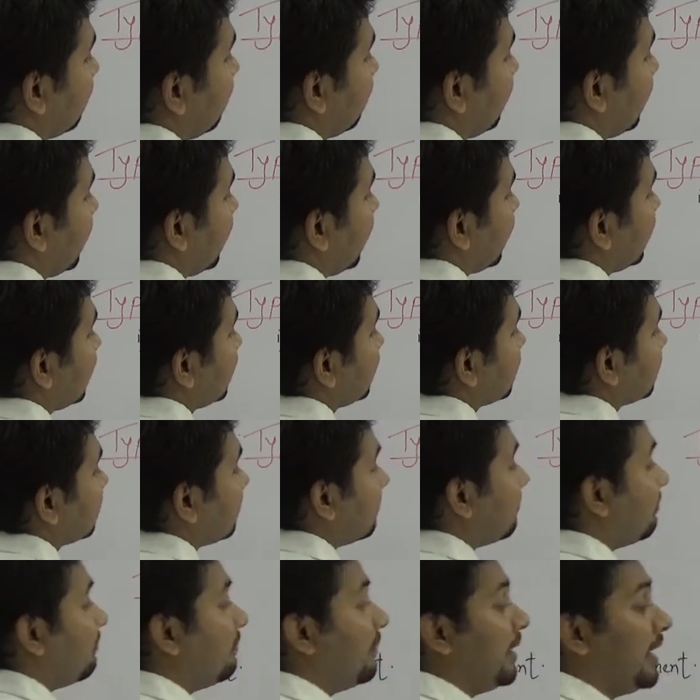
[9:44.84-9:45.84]
main
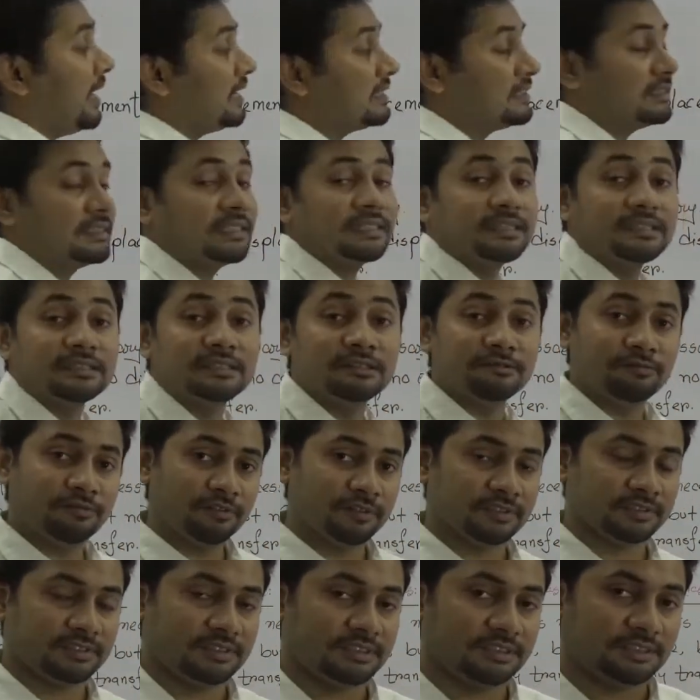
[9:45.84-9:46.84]
basic
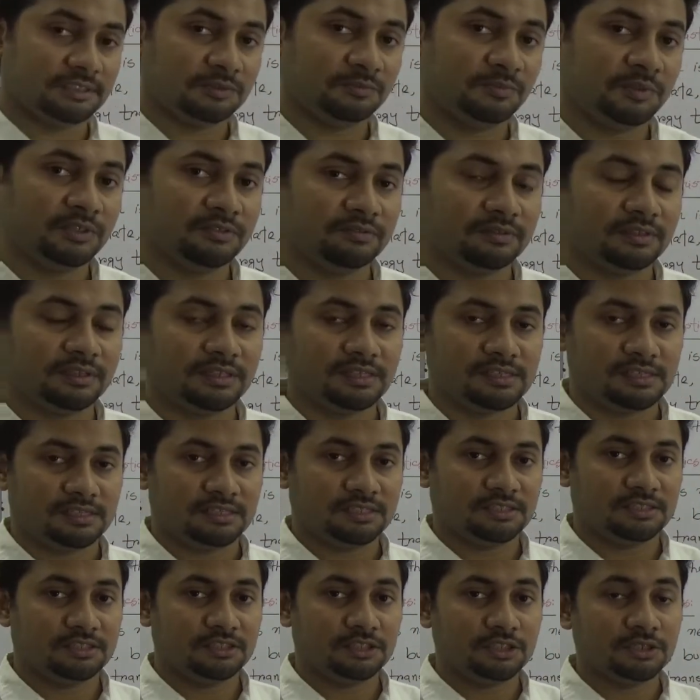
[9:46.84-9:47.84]
differences between
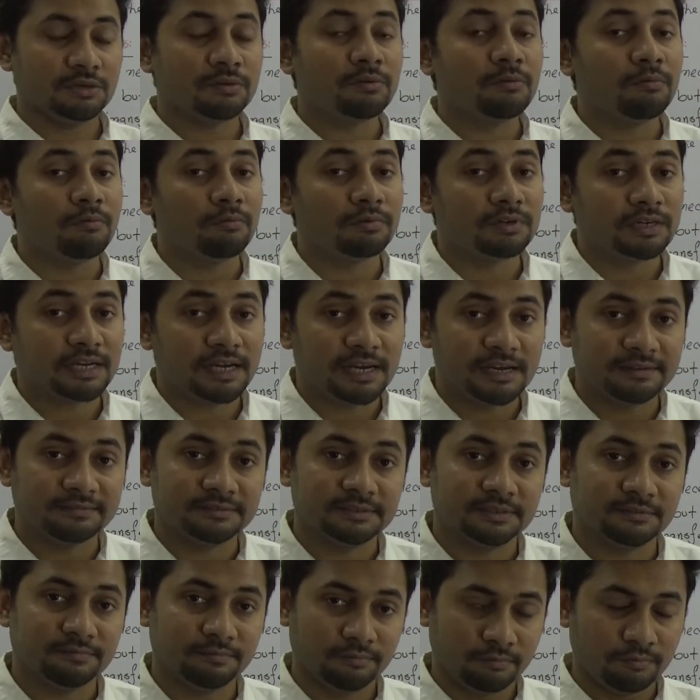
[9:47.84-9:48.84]
these two
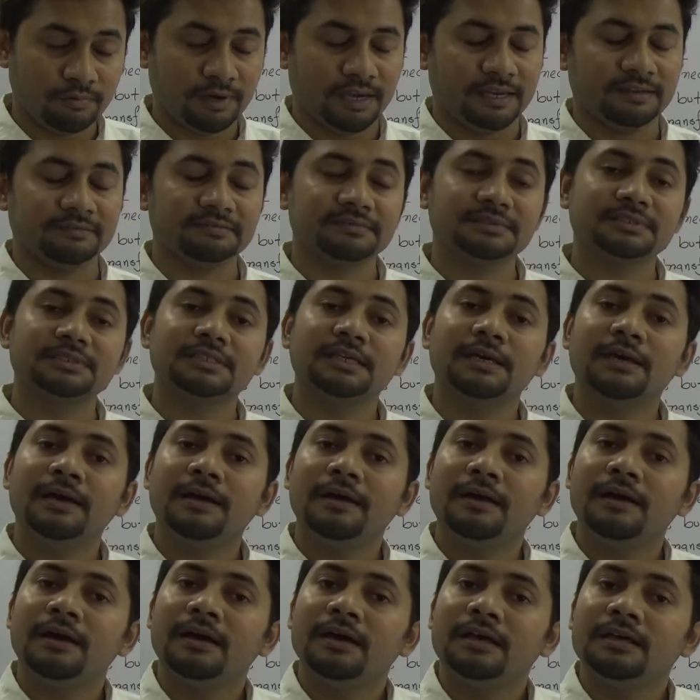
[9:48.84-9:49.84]
types of waves?
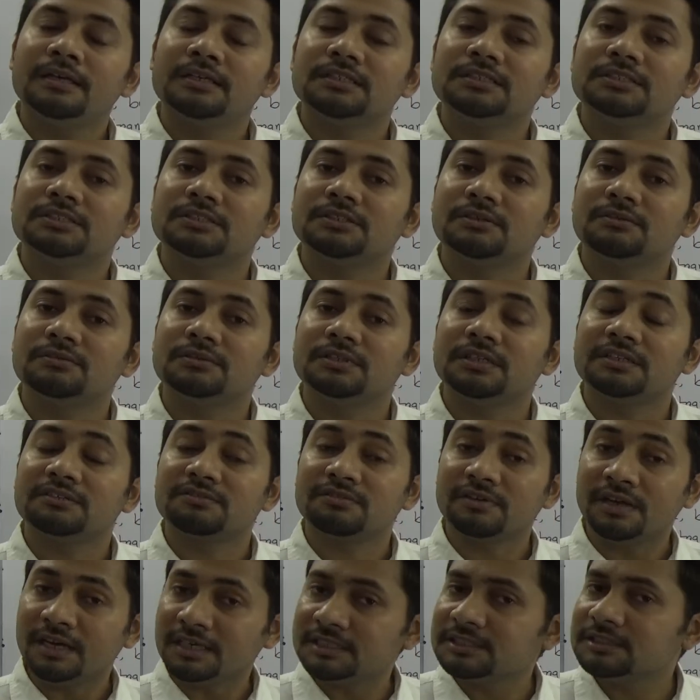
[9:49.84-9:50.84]
So the
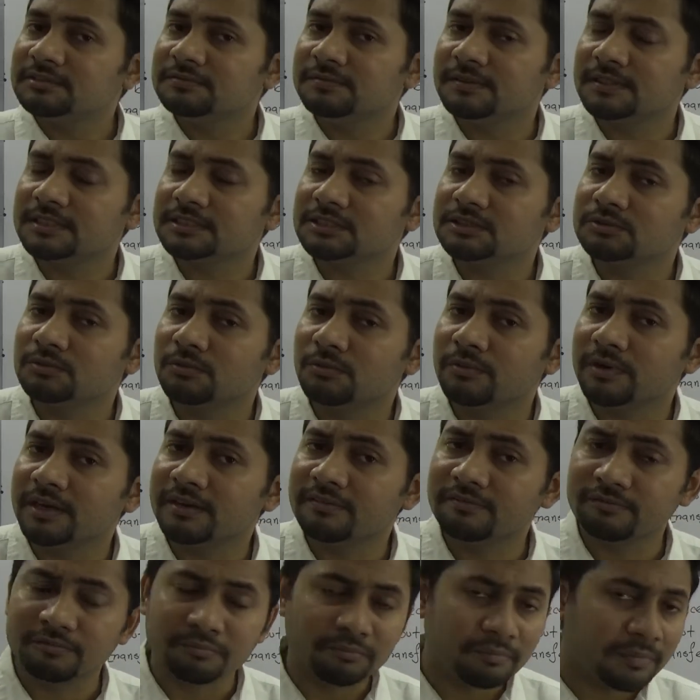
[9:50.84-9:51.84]
transverse
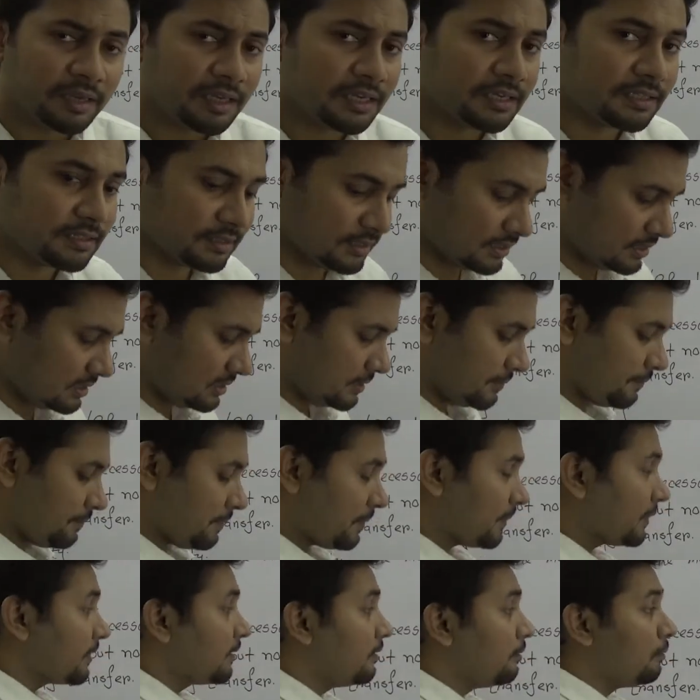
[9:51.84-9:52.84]
wave means
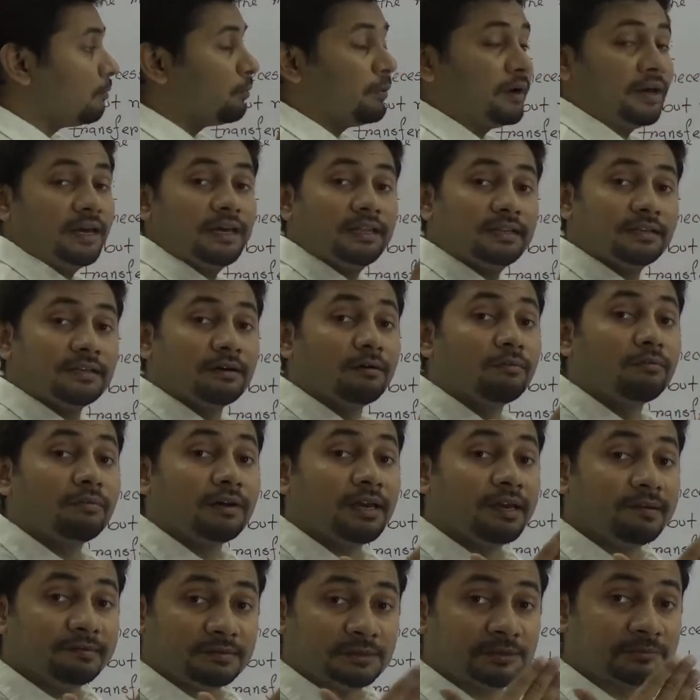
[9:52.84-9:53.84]
when
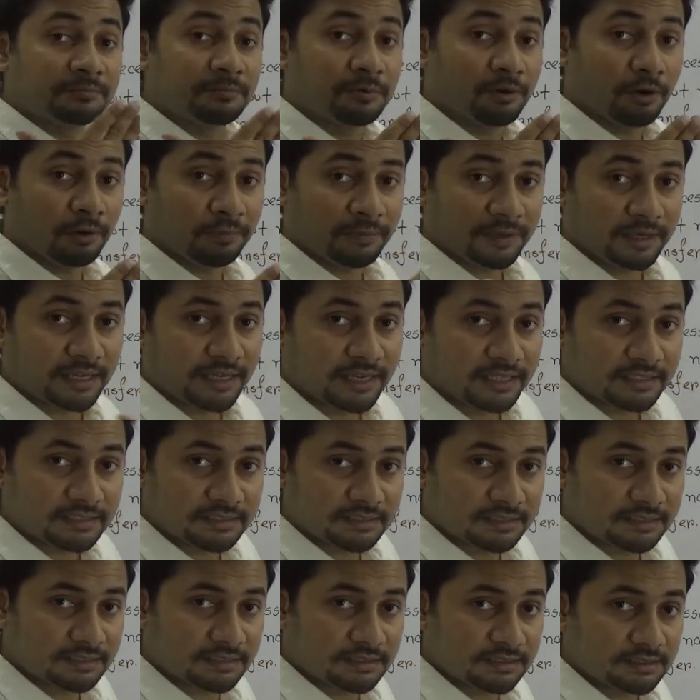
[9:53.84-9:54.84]
waves
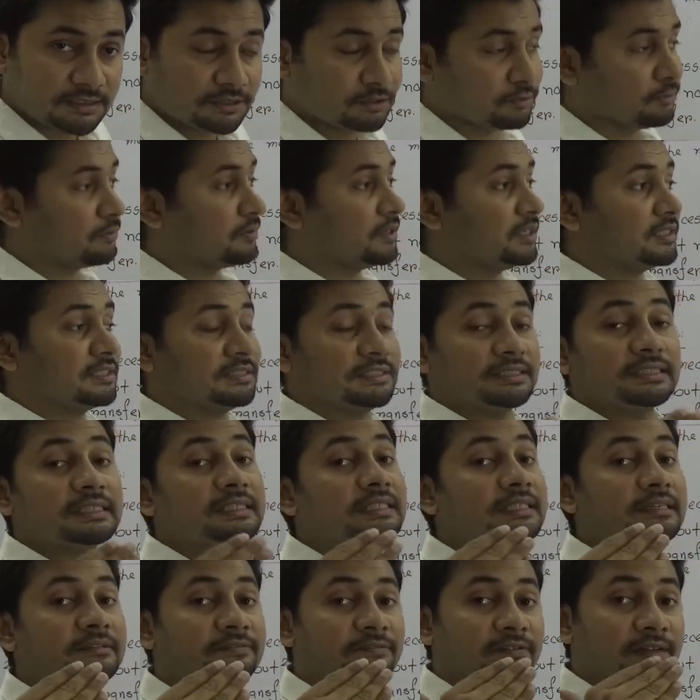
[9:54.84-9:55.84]
propagates towards
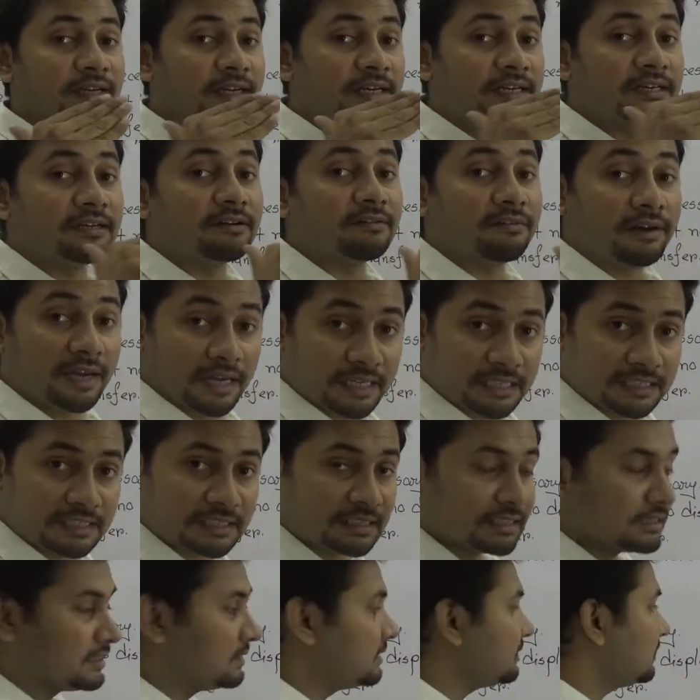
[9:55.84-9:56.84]
a definite
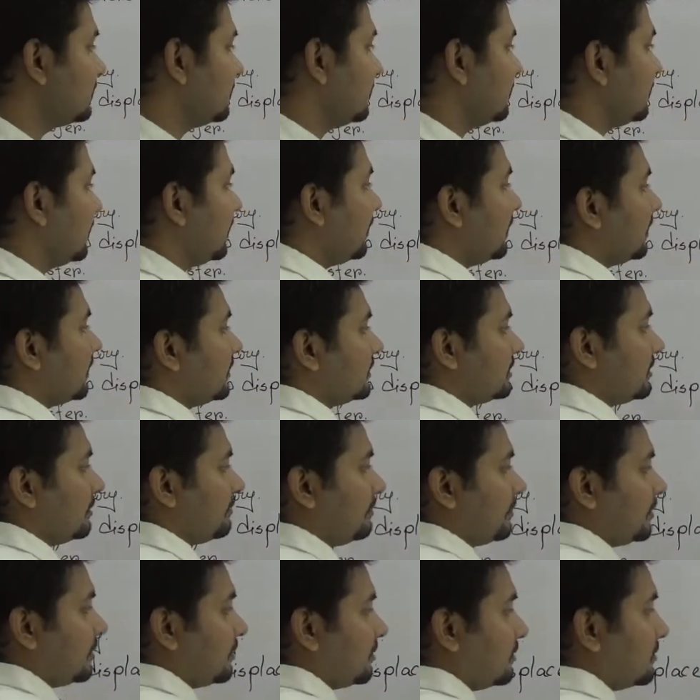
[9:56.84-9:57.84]
directions.
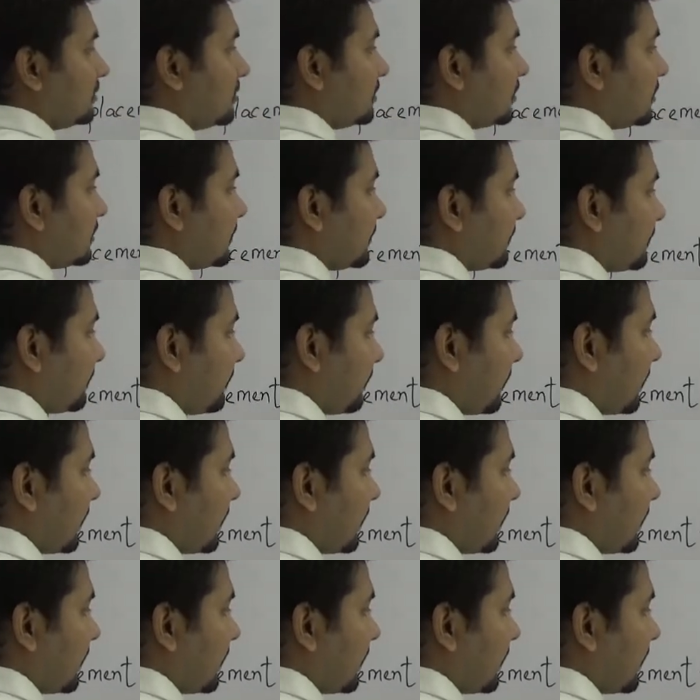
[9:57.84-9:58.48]
Suppose,